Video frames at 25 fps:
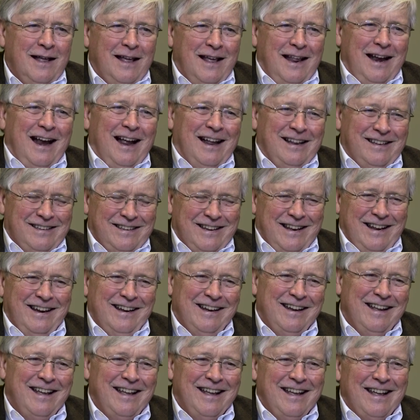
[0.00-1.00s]
And I
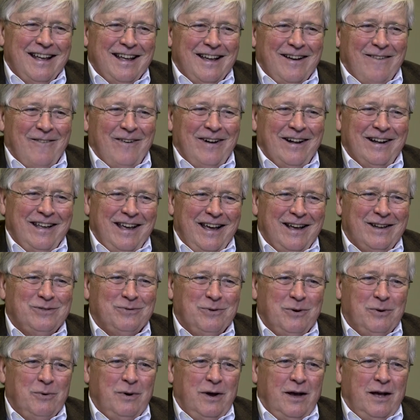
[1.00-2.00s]
said, well,
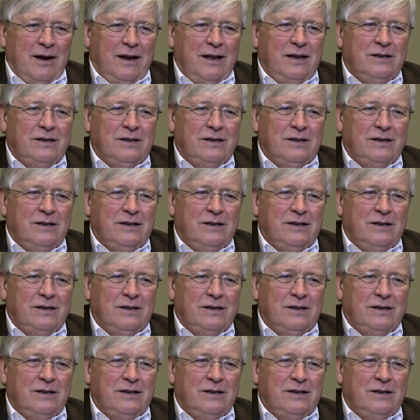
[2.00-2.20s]
yes, we will.